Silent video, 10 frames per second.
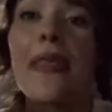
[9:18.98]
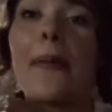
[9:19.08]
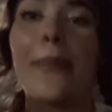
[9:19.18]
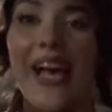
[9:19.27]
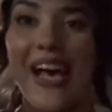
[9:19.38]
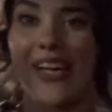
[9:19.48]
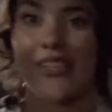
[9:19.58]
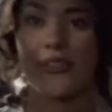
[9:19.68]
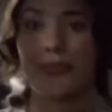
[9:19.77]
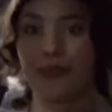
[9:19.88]
them
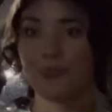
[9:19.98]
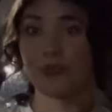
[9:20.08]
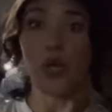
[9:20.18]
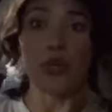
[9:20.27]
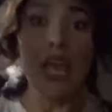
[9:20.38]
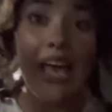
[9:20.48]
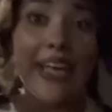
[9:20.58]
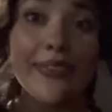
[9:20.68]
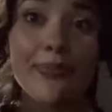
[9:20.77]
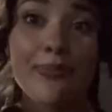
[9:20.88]
back, okay?
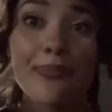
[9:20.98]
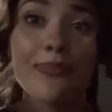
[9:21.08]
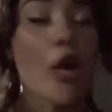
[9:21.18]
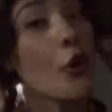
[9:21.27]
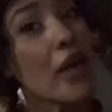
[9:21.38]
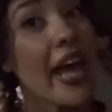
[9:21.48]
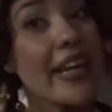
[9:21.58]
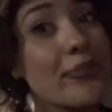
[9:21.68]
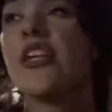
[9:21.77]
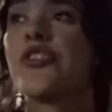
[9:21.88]
Okay?
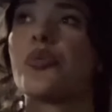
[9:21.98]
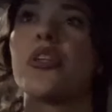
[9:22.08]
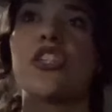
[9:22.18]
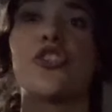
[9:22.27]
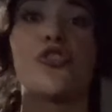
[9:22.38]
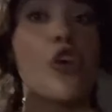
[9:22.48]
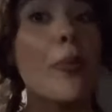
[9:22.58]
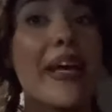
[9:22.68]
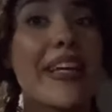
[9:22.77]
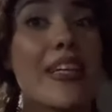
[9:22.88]
This world is so
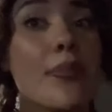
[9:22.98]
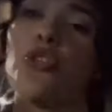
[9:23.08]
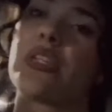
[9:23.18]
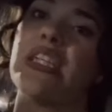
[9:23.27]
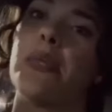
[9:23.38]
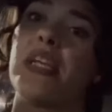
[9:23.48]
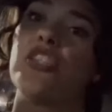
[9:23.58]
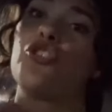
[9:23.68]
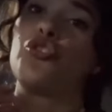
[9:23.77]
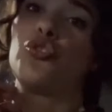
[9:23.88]
big. You're gonna
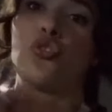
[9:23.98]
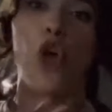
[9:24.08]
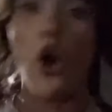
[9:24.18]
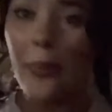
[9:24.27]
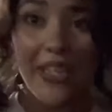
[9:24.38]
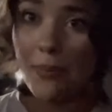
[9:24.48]
meet so many